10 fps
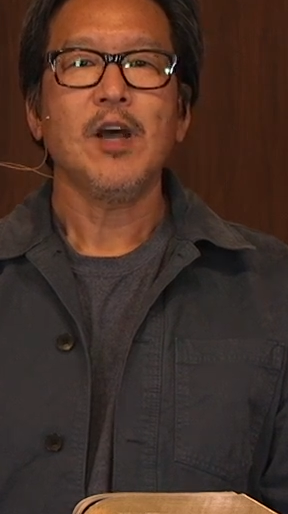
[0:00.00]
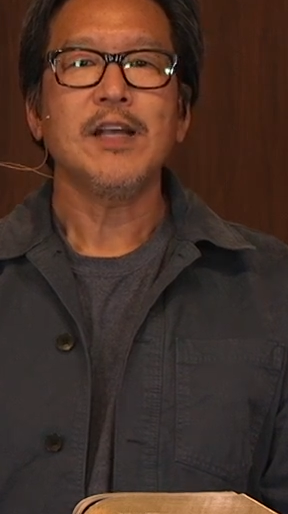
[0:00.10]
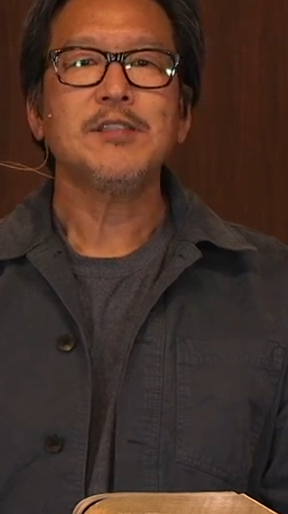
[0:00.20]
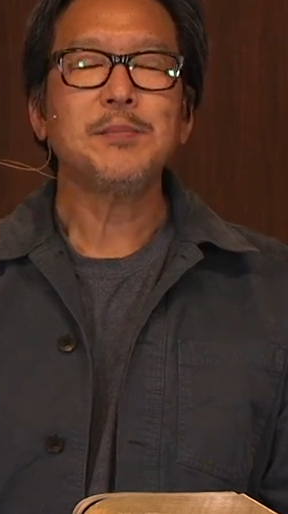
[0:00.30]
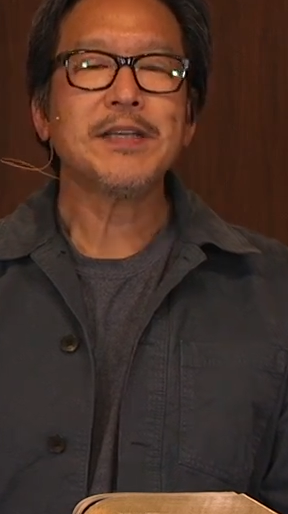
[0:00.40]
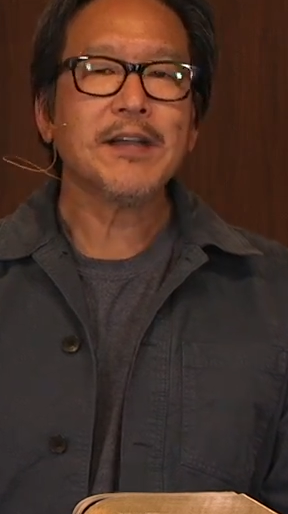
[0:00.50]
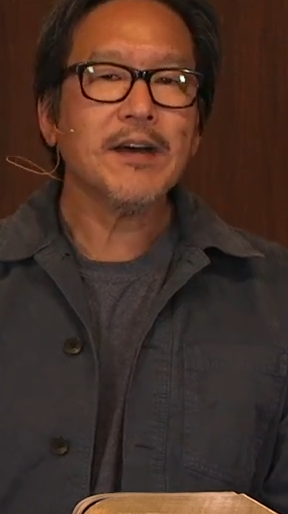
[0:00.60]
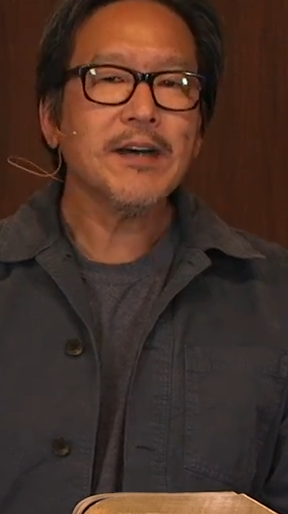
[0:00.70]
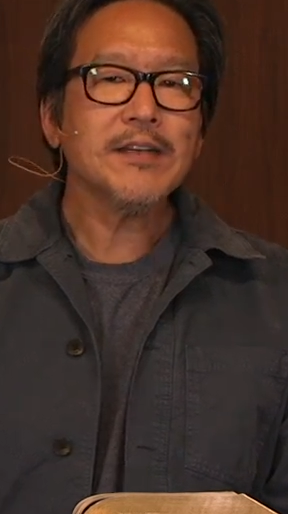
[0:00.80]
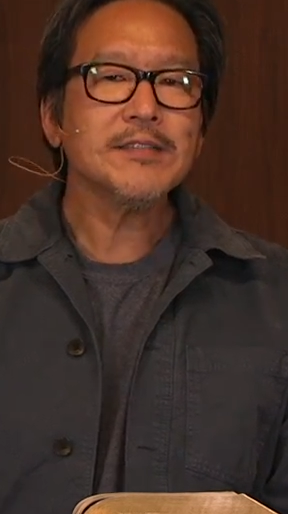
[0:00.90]
It's
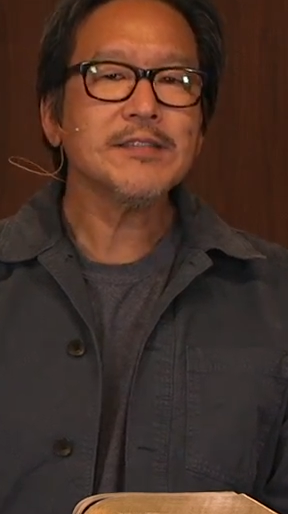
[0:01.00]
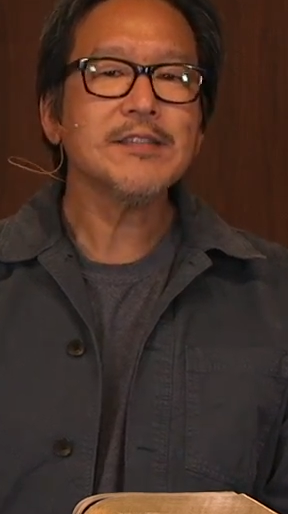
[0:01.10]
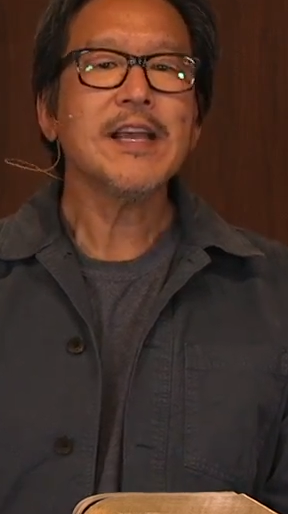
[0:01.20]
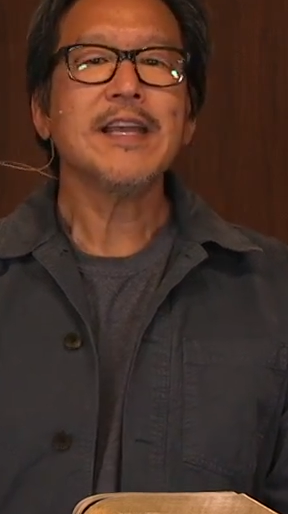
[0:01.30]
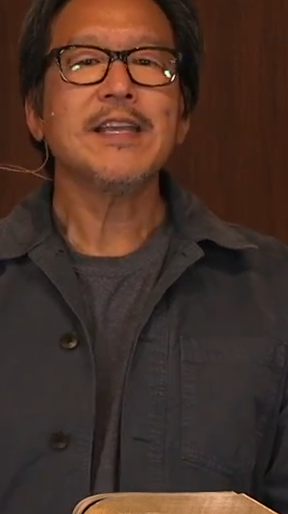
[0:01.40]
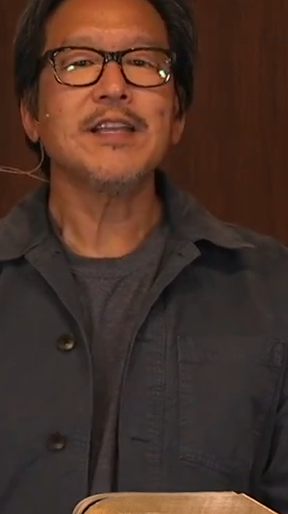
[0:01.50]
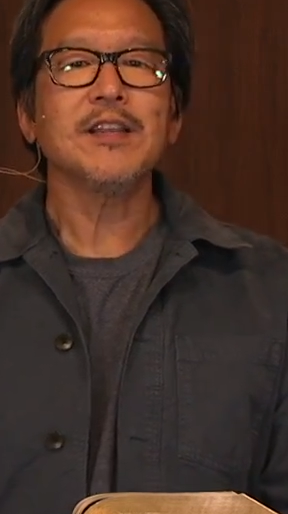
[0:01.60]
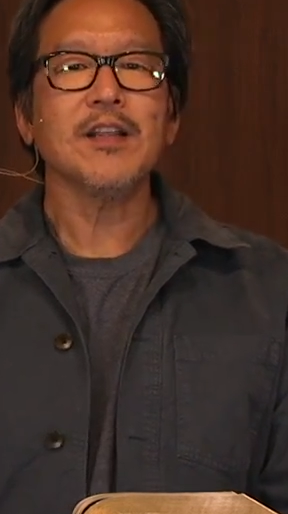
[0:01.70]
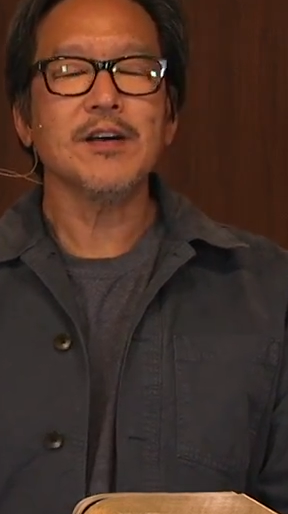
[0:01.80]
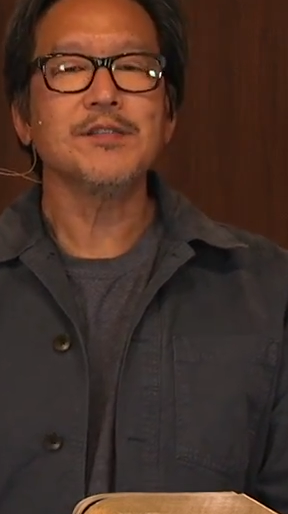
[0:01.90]
because he
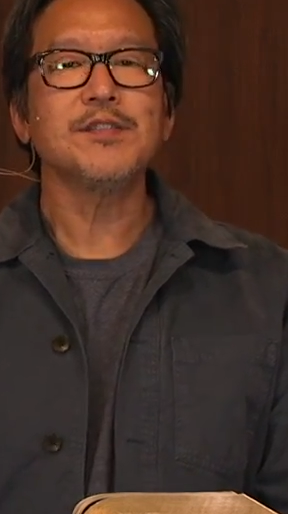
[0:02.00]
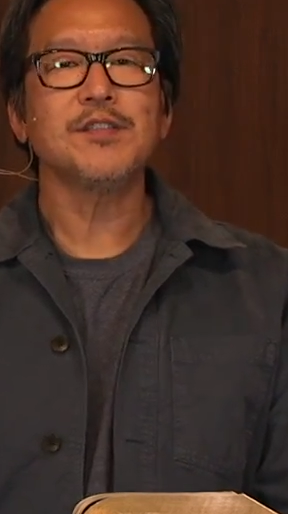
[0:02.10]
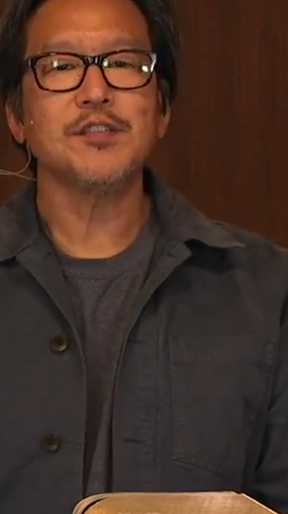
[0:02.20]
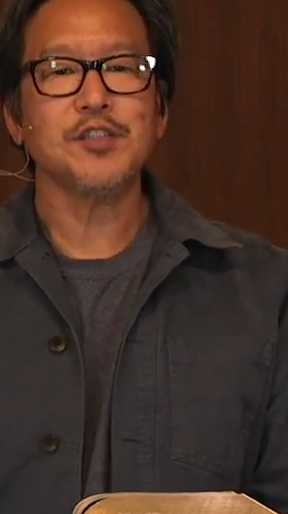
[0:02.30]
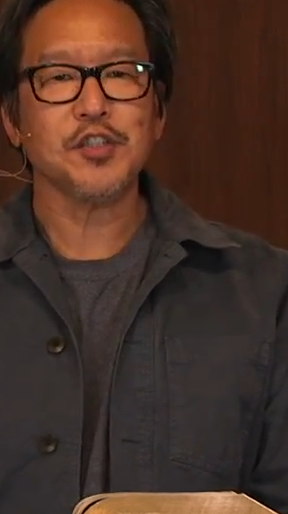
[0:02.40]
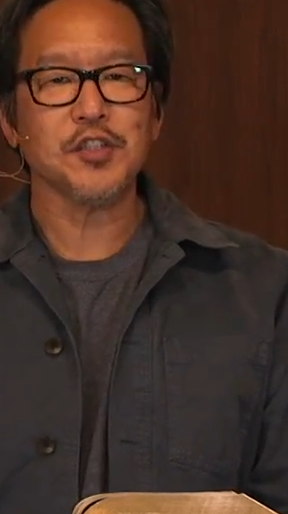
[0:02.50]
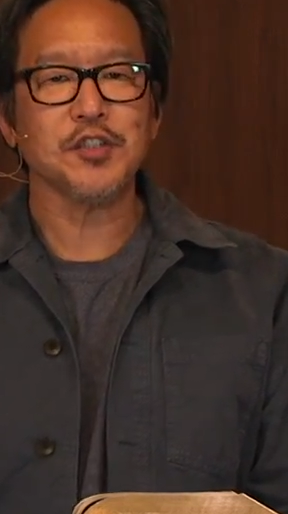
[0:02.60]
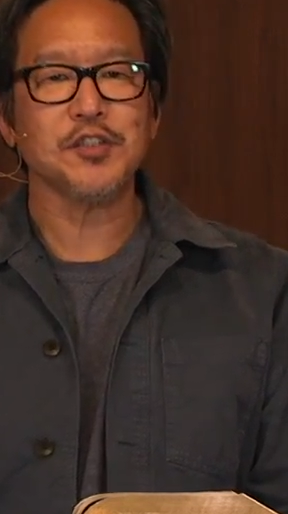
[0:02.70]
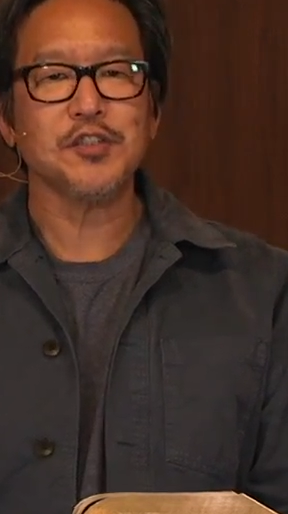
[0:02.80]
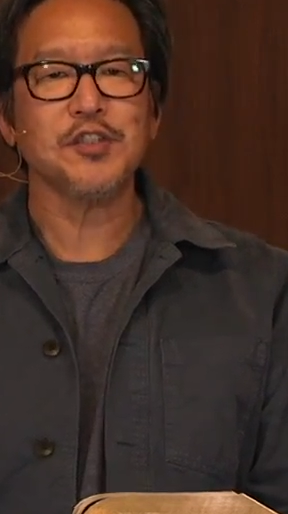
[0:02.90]
loves the
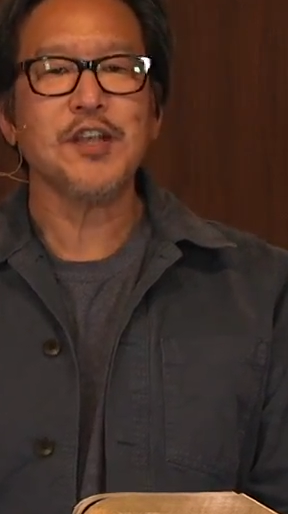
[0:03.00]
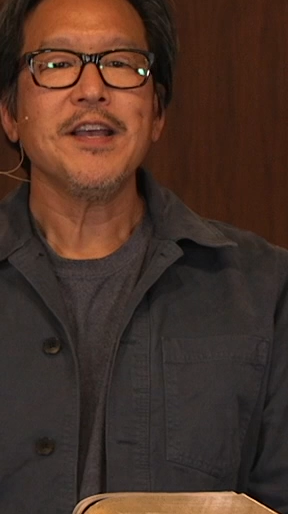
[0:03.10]
church